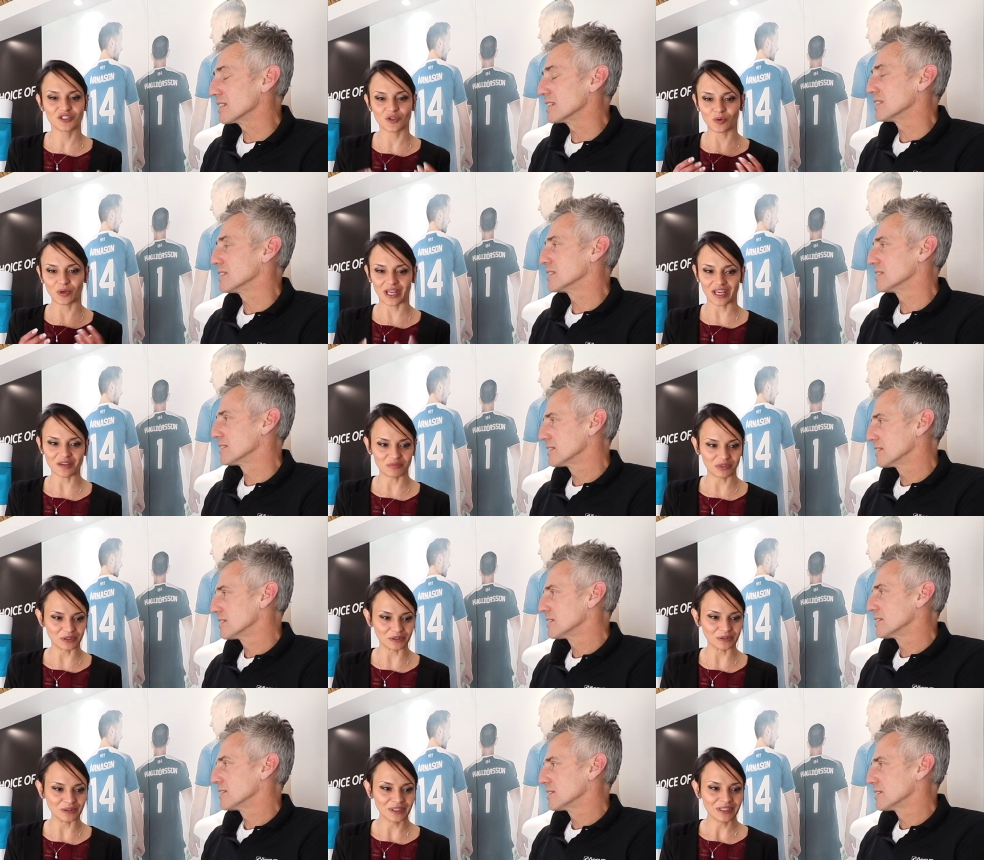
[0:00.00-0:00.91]
Speaker 1: It's your
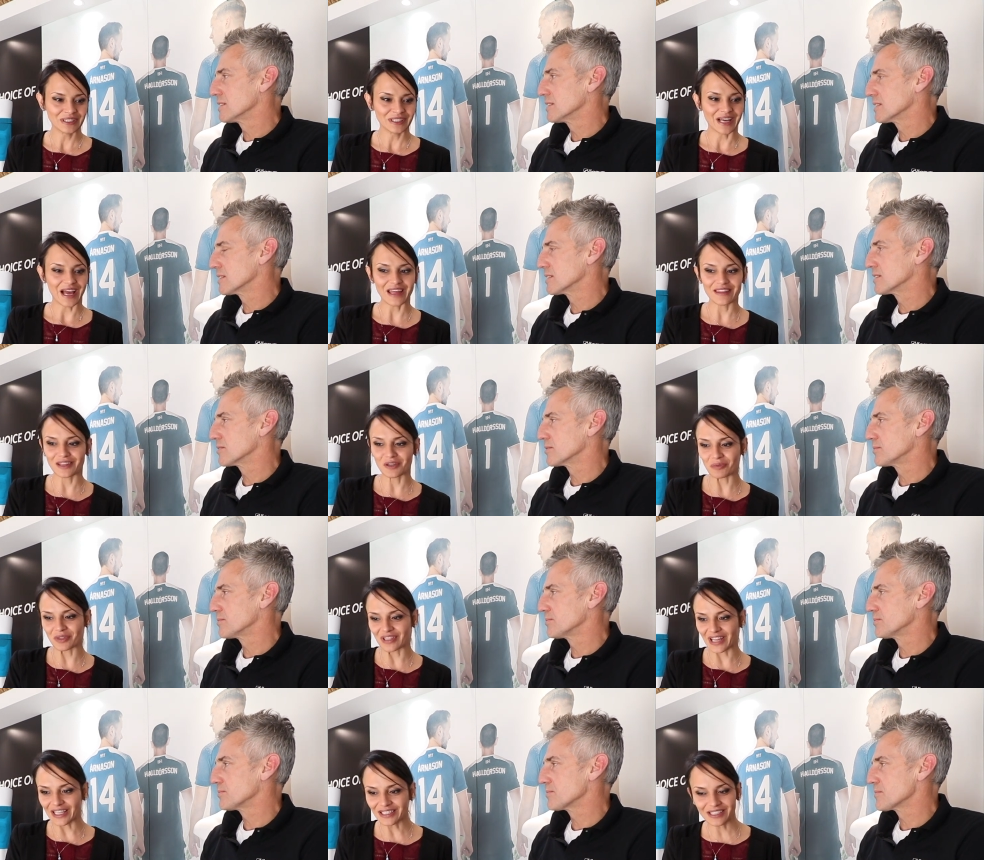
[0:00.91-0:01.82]
label, and then
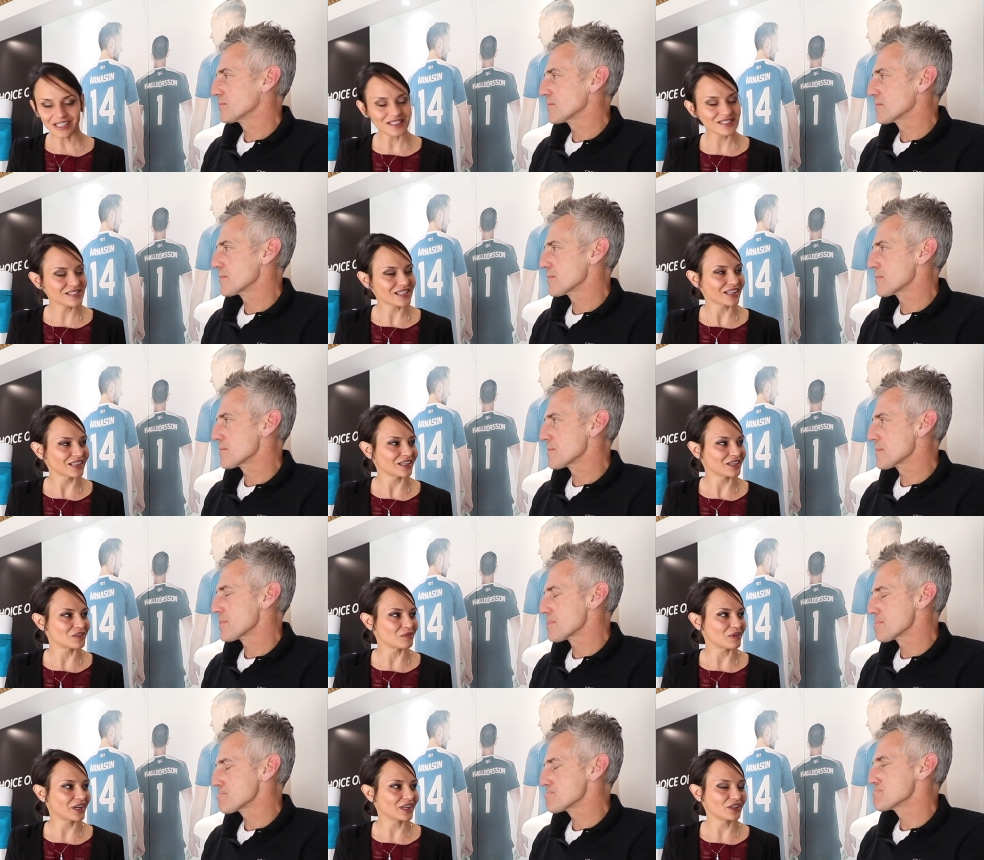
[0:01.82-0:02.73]
when that gets
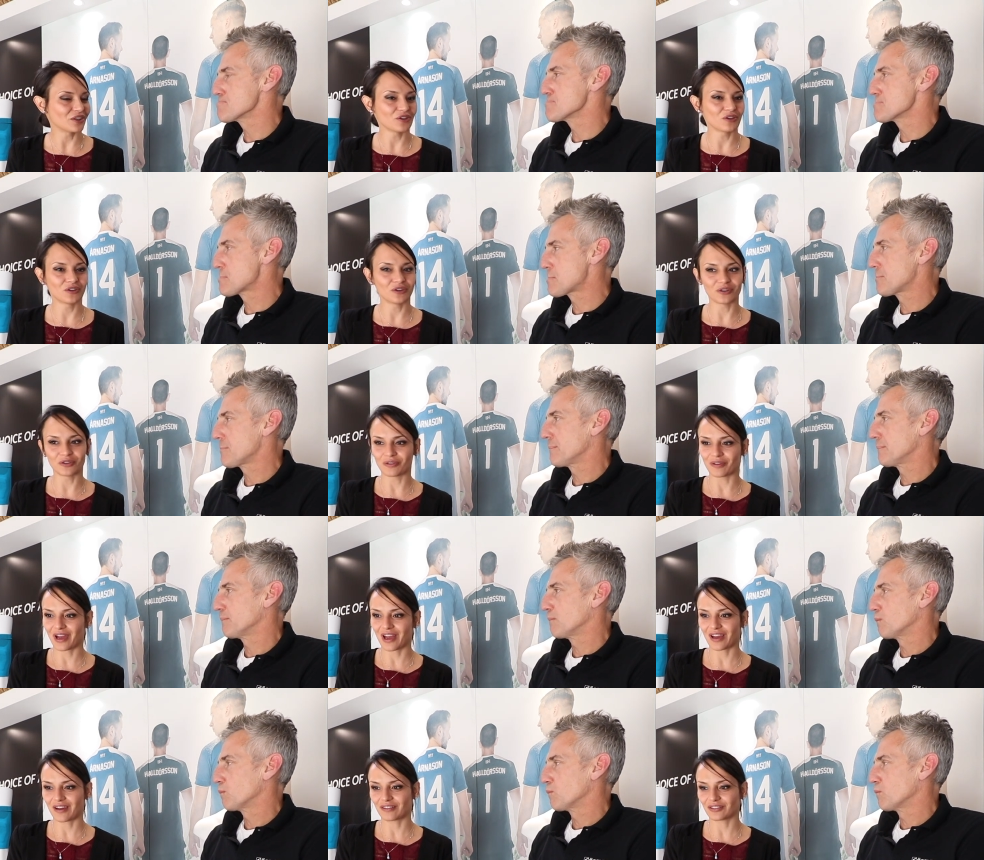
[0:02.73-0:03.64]
taken away, you
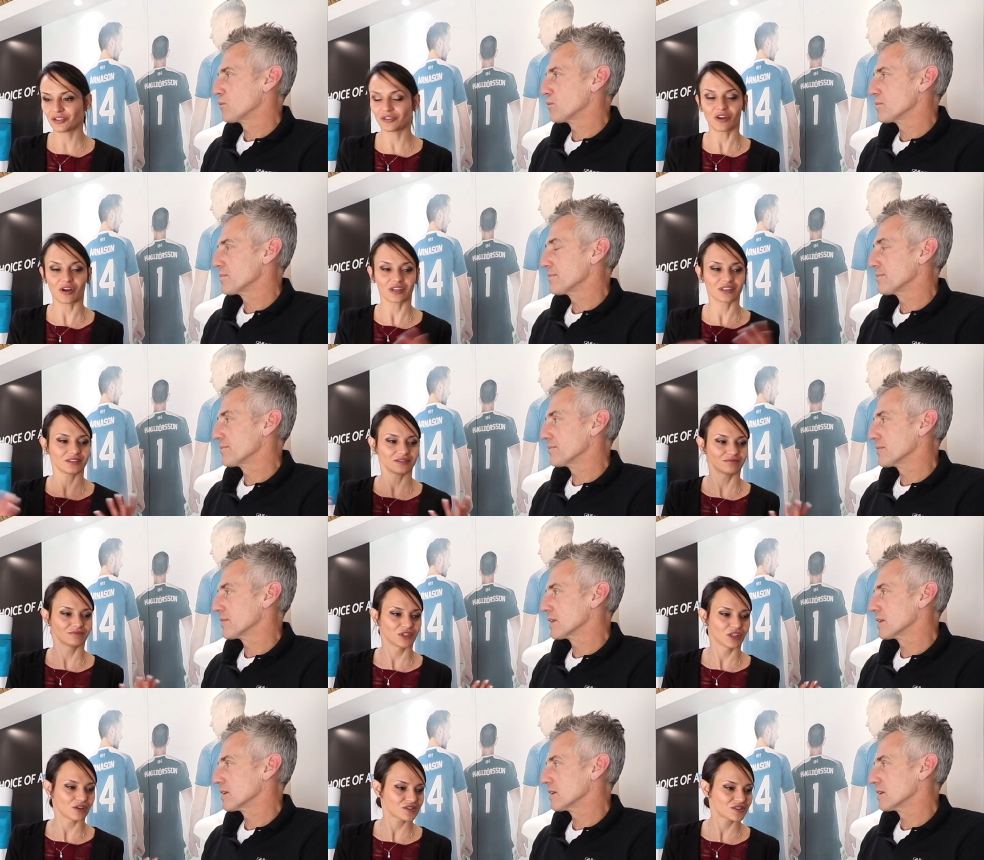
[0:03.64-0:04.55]
have you like
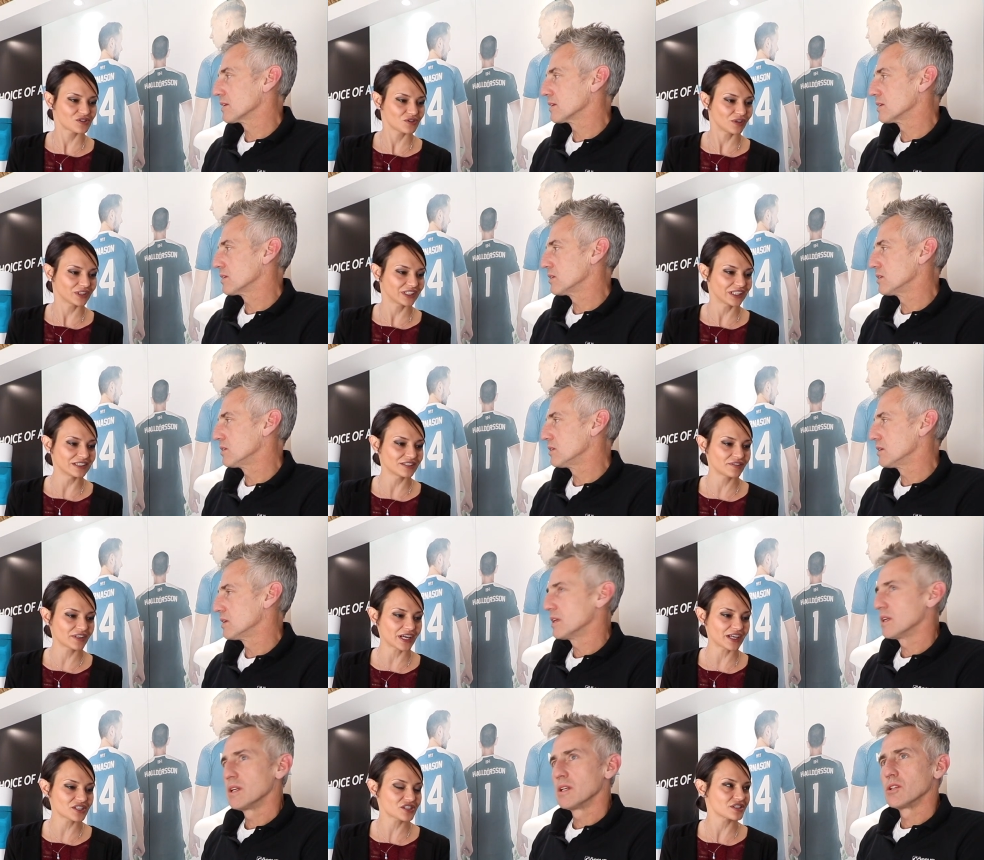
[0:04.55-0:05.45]
lost your
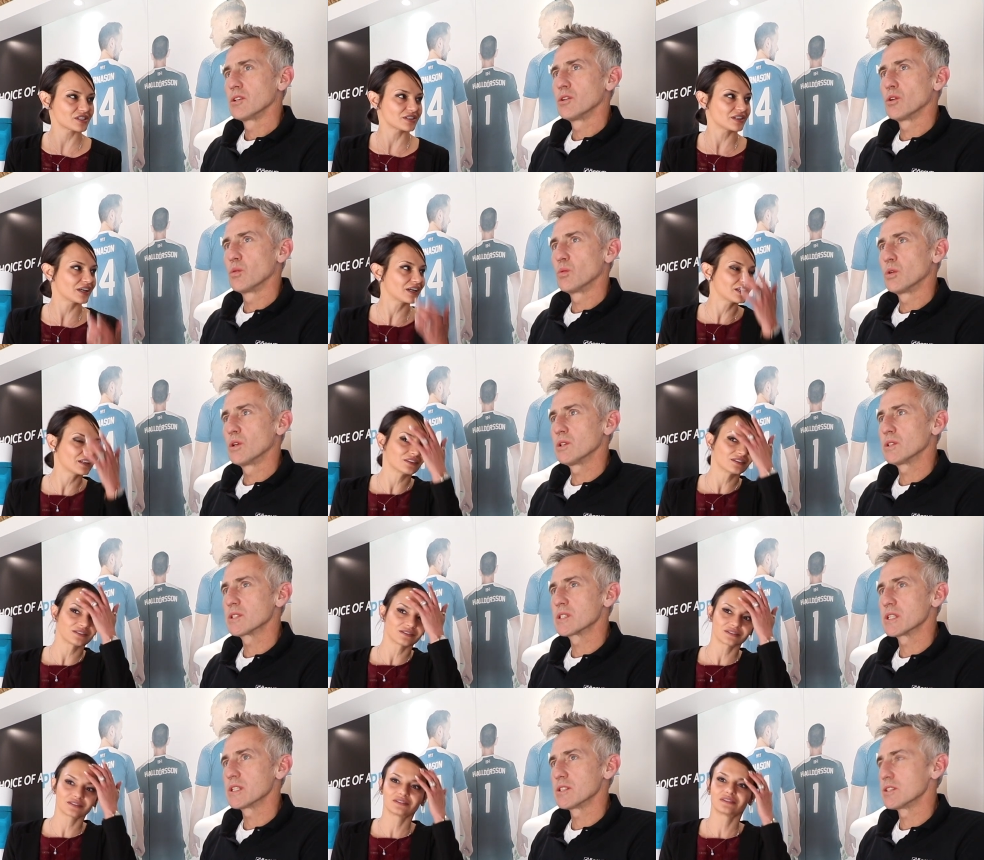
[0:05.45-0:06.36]
identification. Your
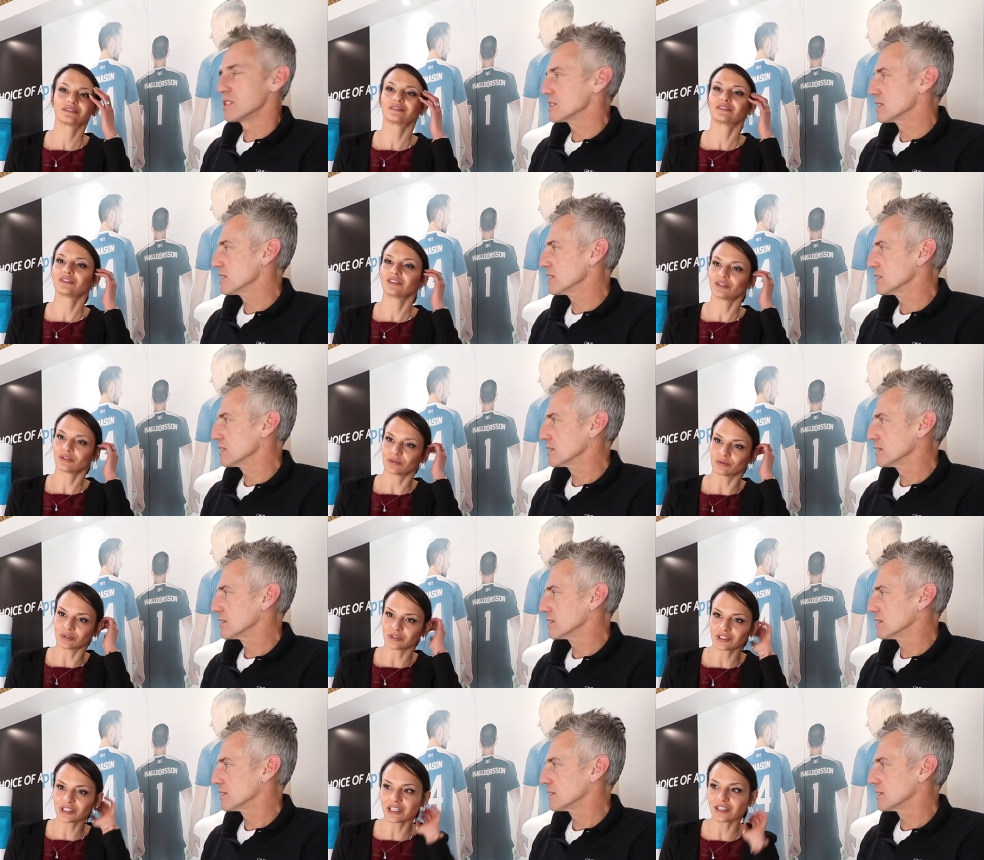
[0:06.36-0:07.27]
world changes. Huh? Your
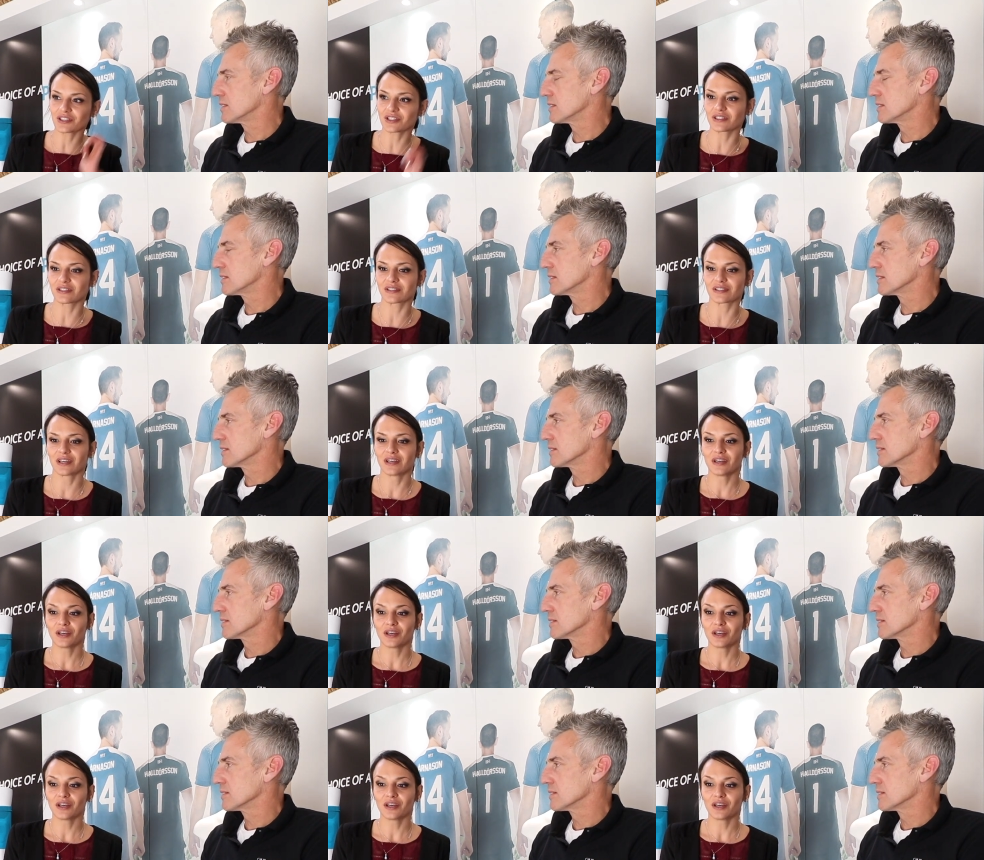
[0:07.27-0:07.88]
world changes.